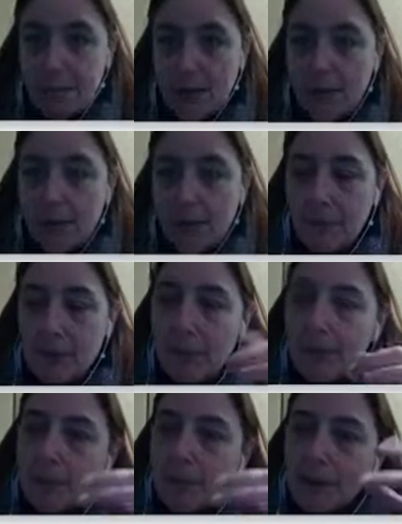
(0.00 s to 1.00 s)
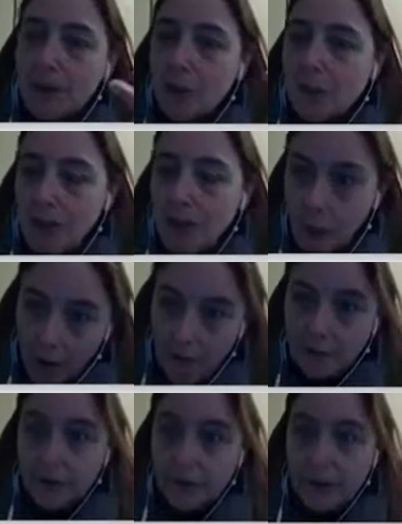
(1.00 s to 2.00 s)
And then you might start to get
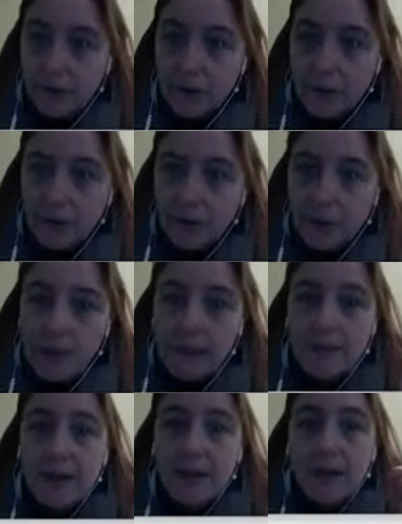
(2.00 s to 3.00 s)
wildflowers growing.